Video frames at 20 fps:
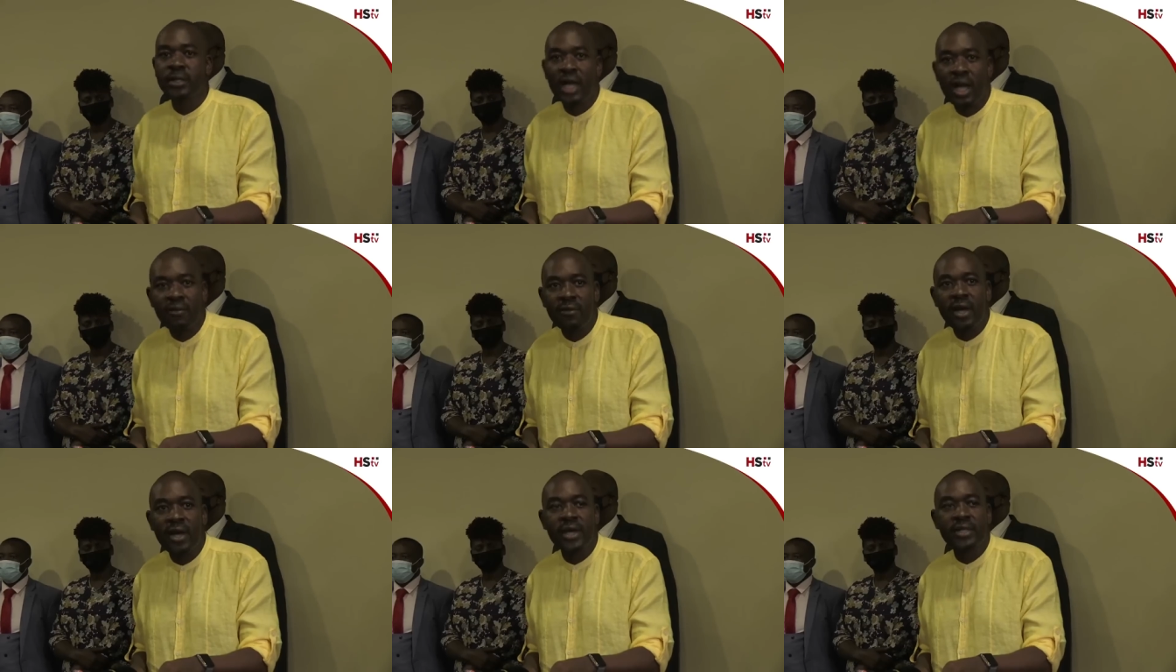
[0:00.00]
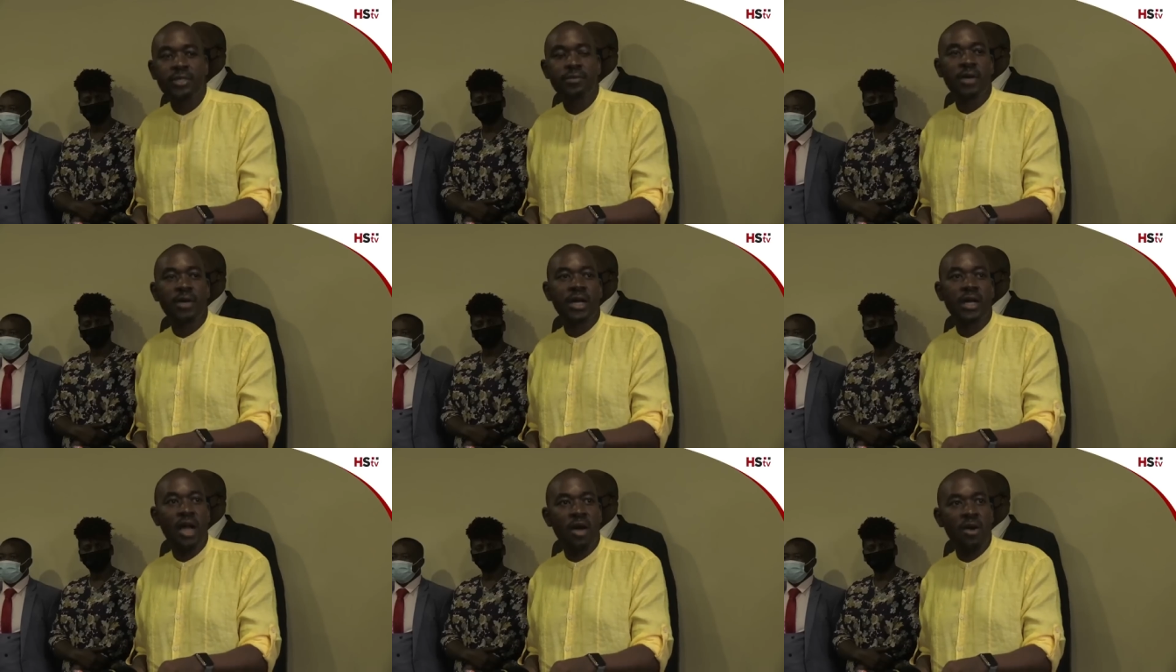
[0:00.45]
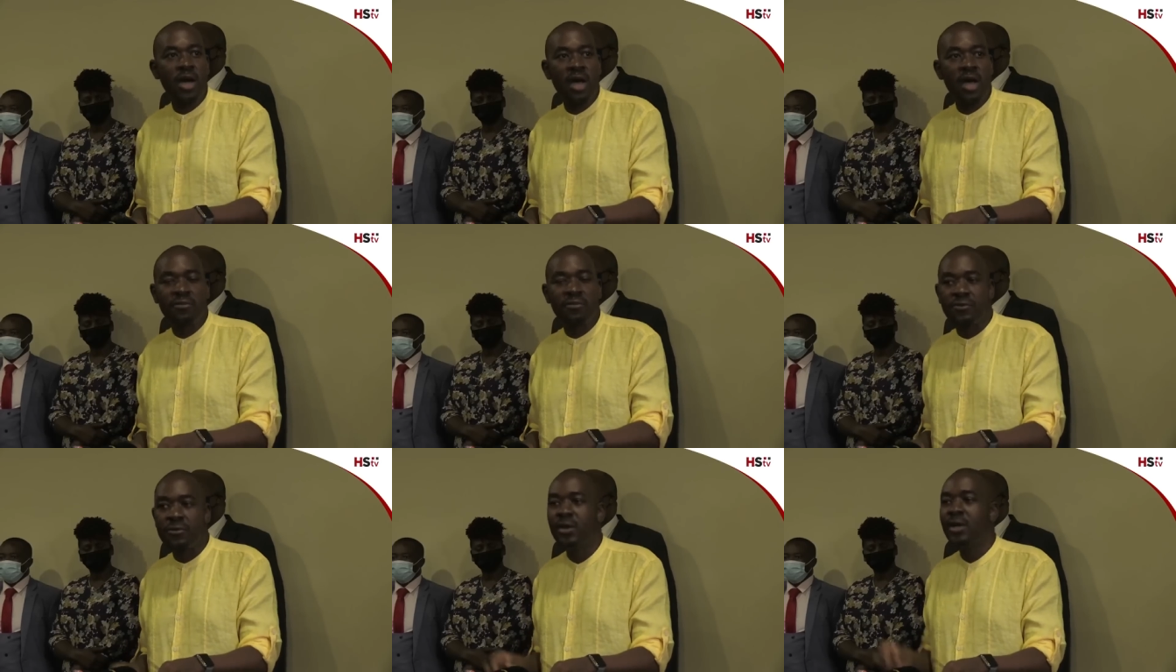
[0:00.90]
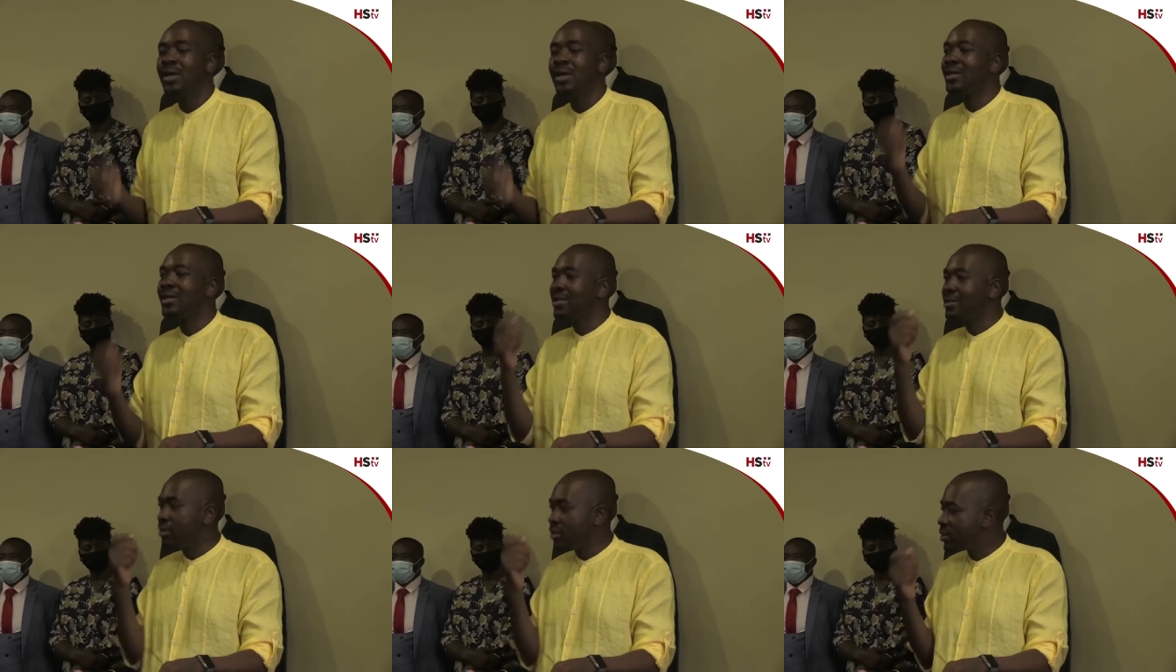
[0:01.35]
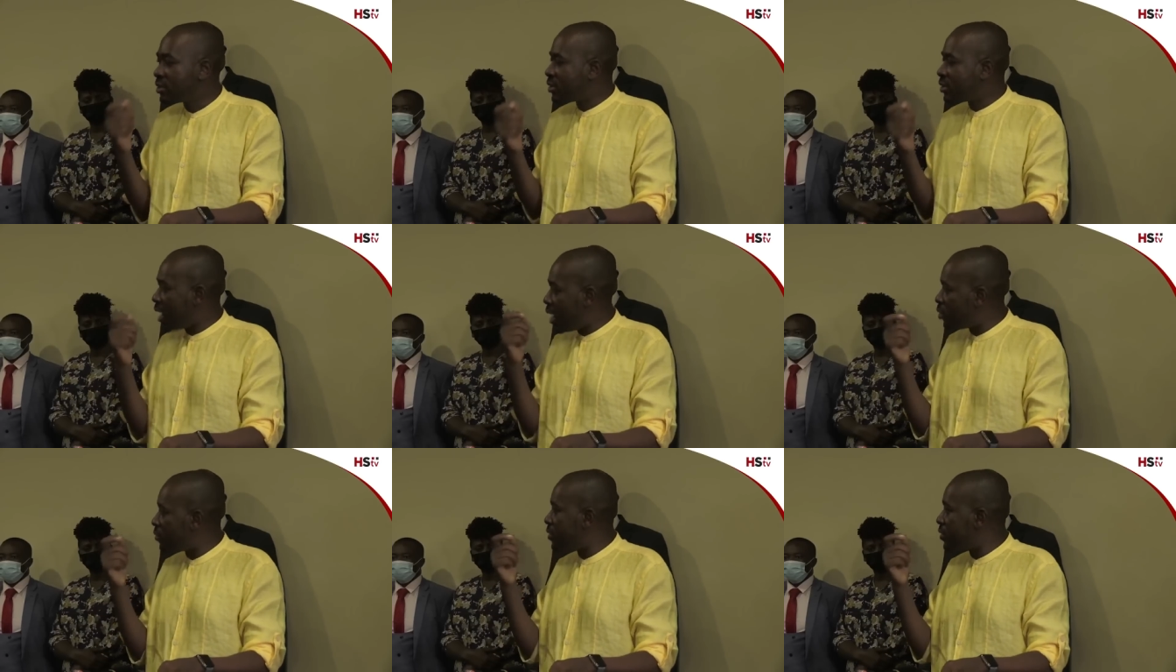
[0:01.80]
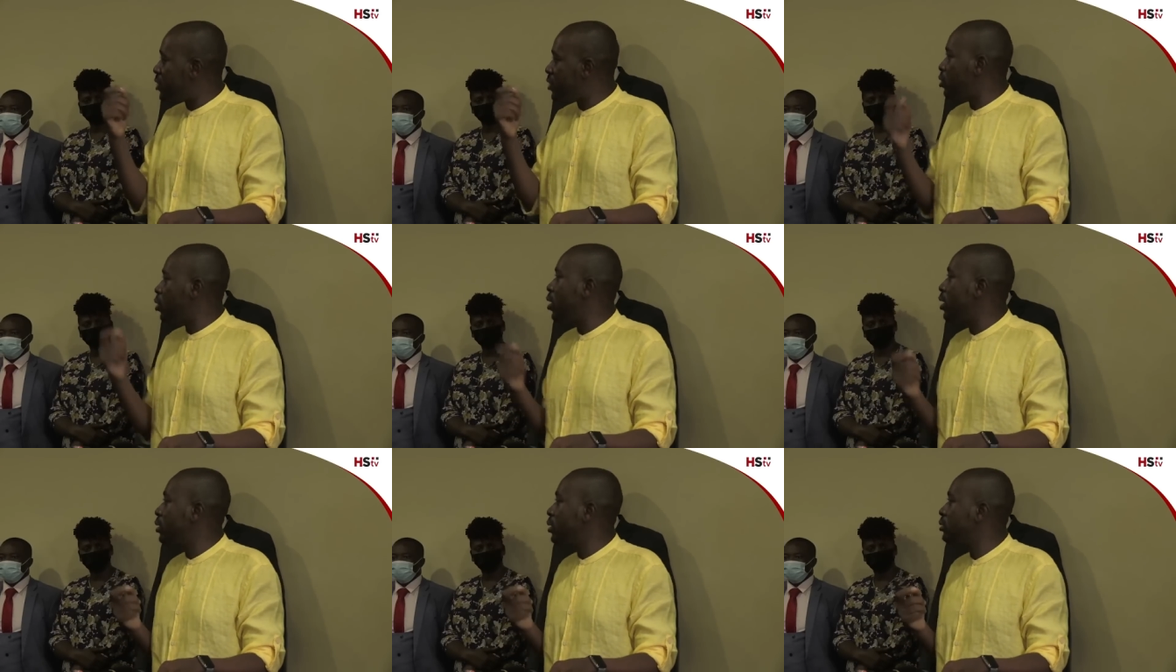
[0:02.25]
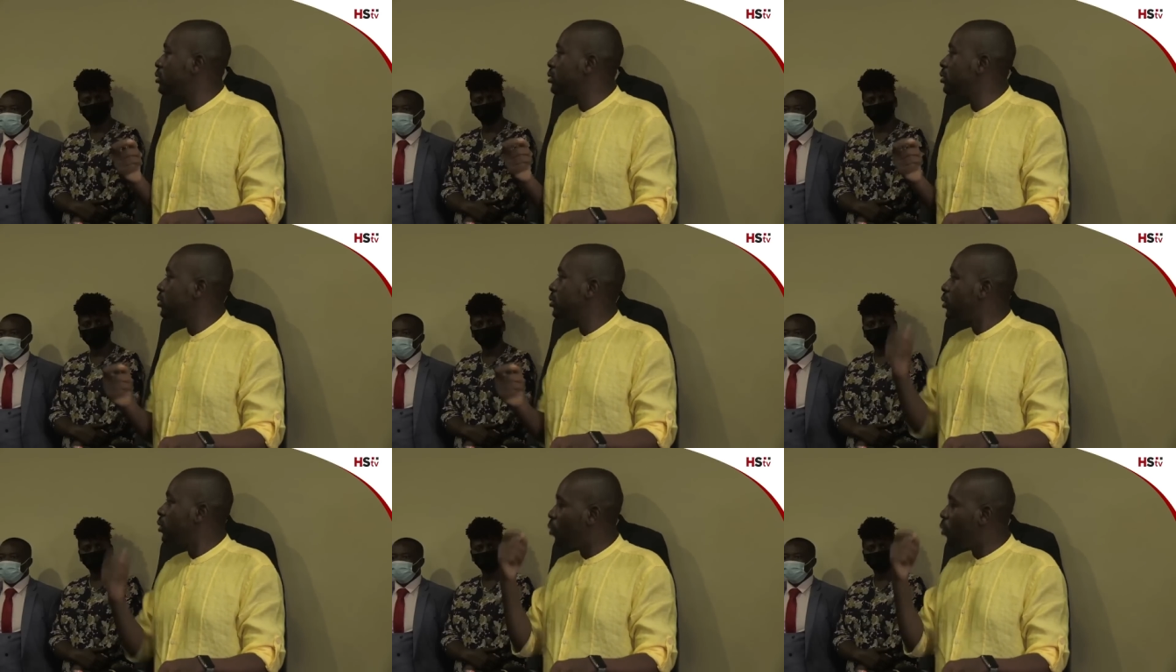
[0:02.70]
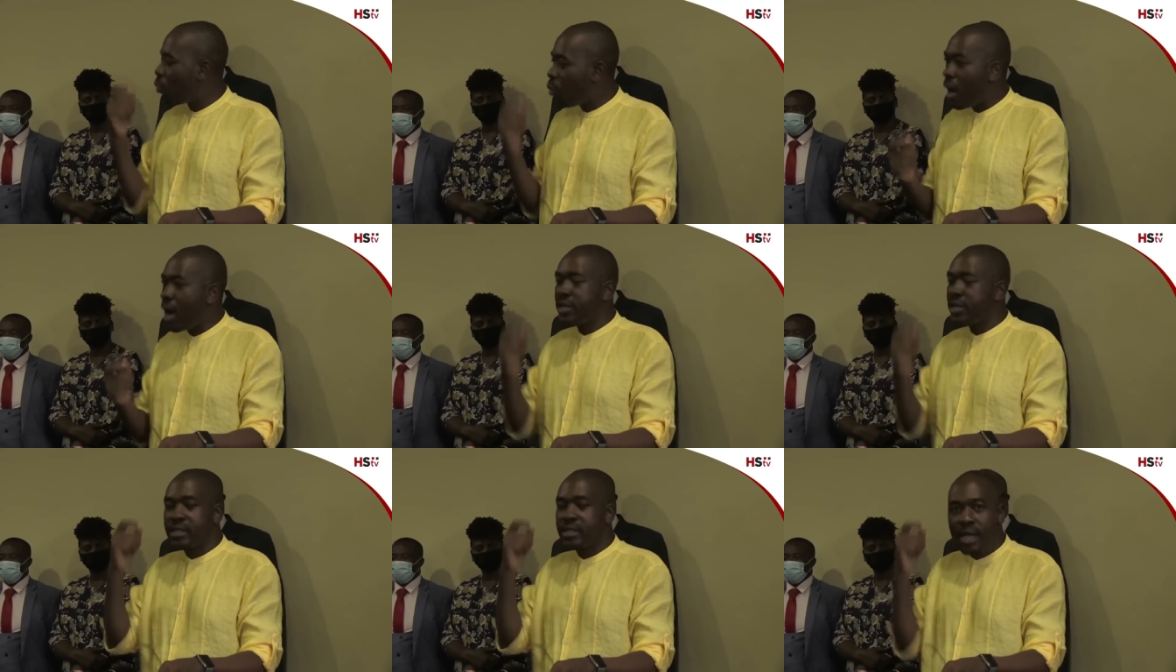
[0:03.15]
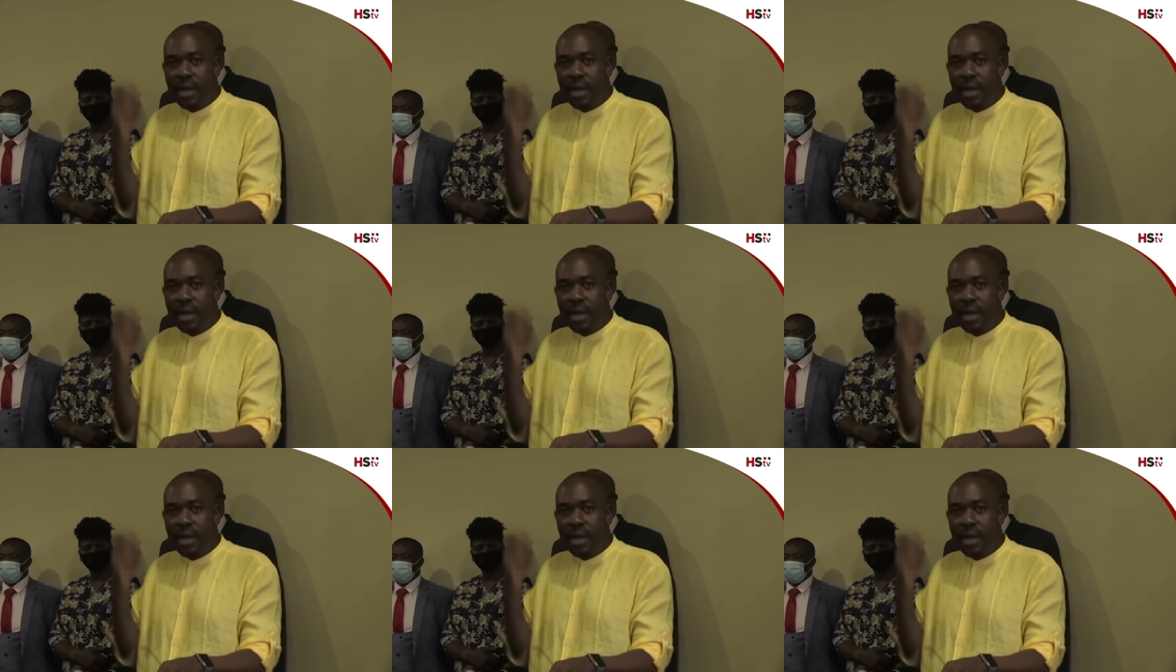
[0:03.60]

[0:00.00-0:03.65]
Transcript: umhlabathi mwana wevu, son of the soil, was